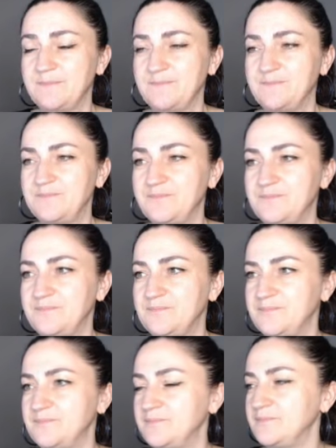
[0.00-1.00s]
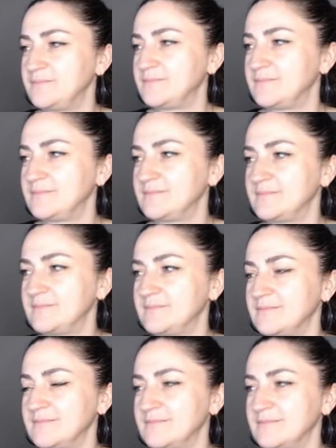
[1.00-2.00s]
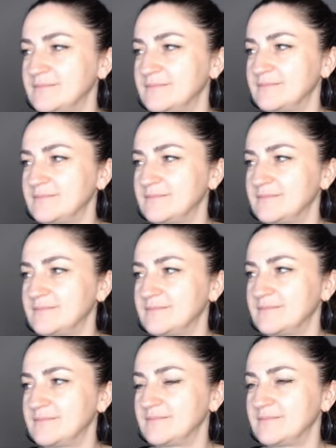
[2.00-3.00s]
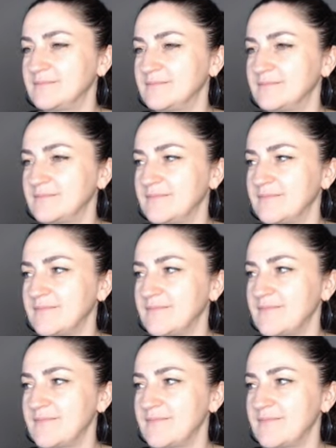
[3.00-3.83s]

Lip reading: No one is speaking in this clip.